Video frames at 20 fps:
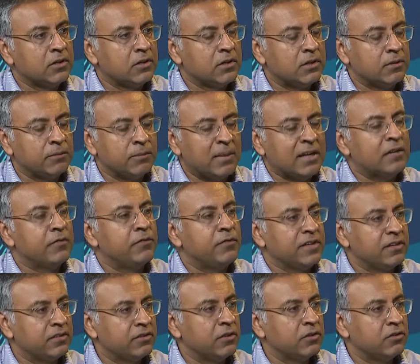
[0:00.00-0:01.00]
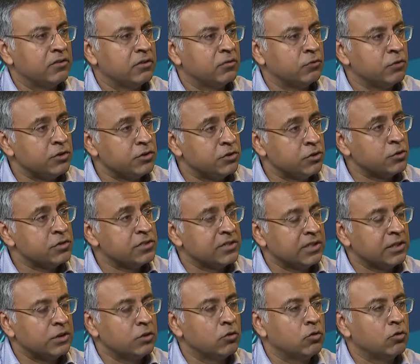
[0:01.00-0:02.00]
benefits, such as
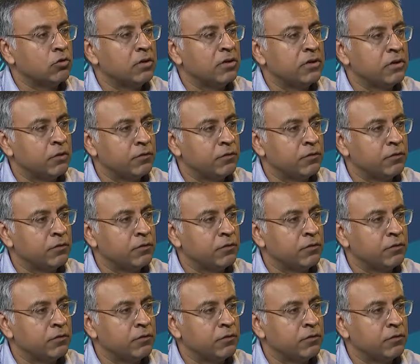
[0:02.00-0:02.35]
reducing your